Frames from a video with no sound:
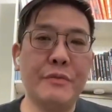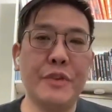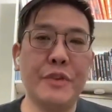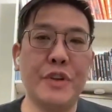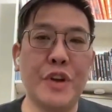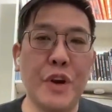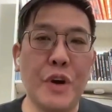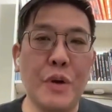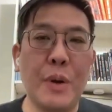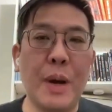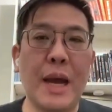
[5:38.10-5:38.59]

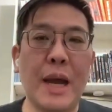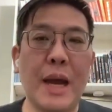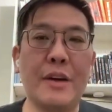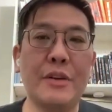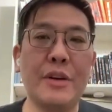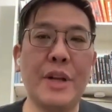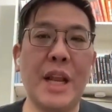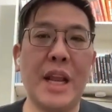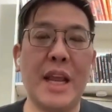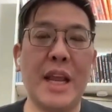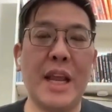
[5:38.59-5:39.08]
go
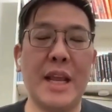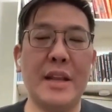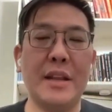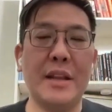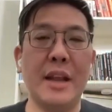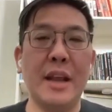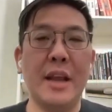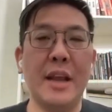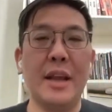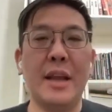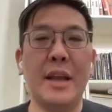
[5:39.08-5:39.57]
out
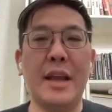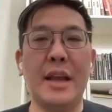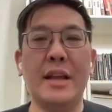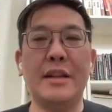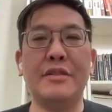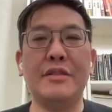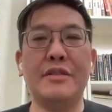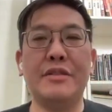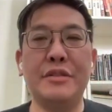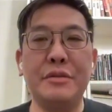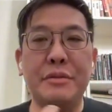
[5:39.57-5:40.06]
and
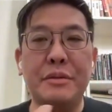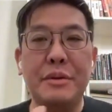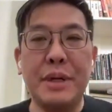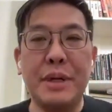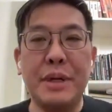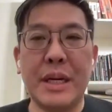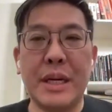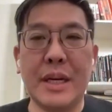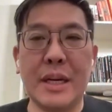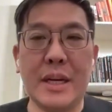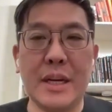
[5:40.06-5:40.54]
do
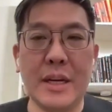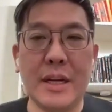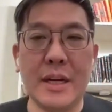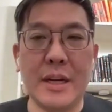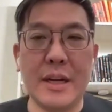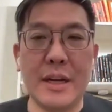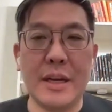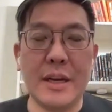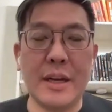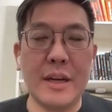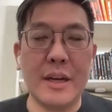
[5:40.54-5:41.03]

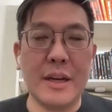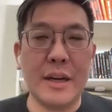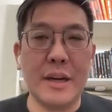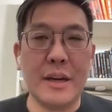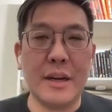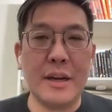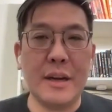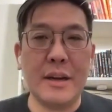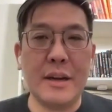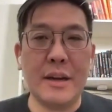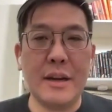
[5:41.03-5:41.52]

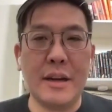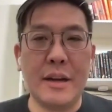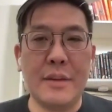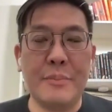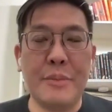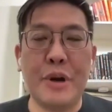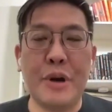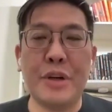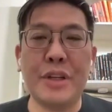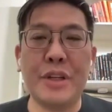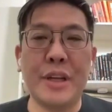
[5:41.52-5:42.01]
a
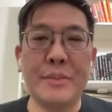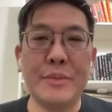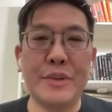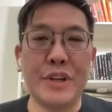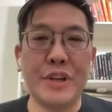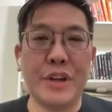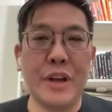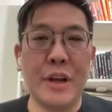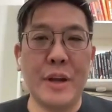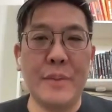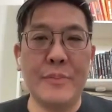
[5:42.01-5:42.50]
part-time
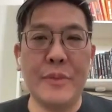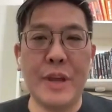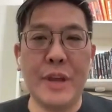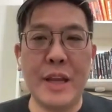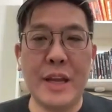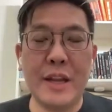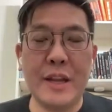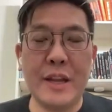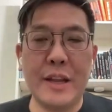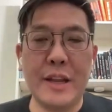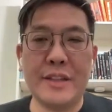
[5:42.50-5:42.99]
job
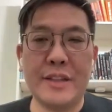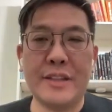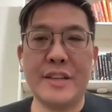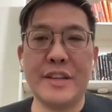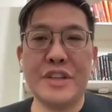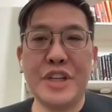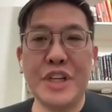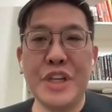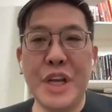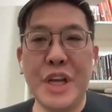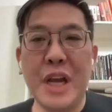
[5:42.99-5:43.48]
at
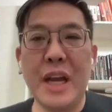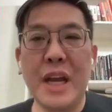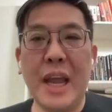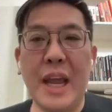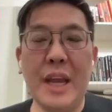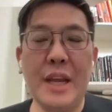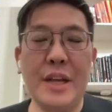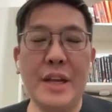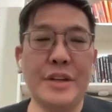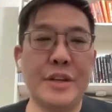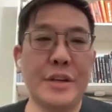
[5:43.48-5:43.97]
such a young
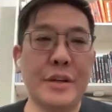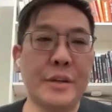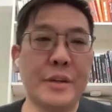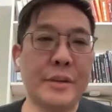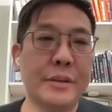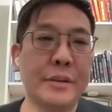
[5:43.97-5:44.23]
age?